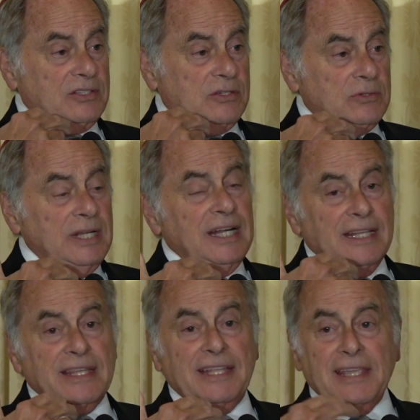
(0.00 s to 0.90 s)
you
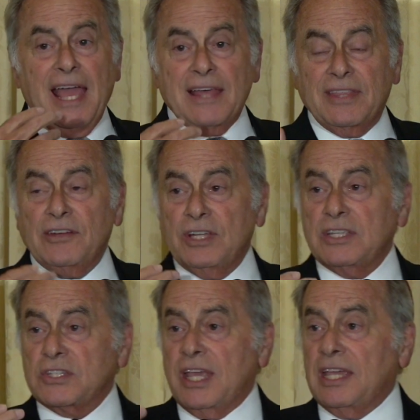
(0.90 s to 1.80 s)
that, yeah, there
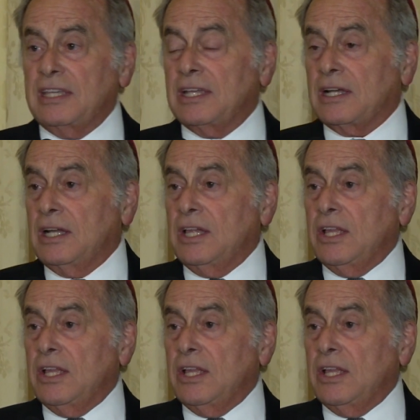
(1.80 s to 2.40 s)
is a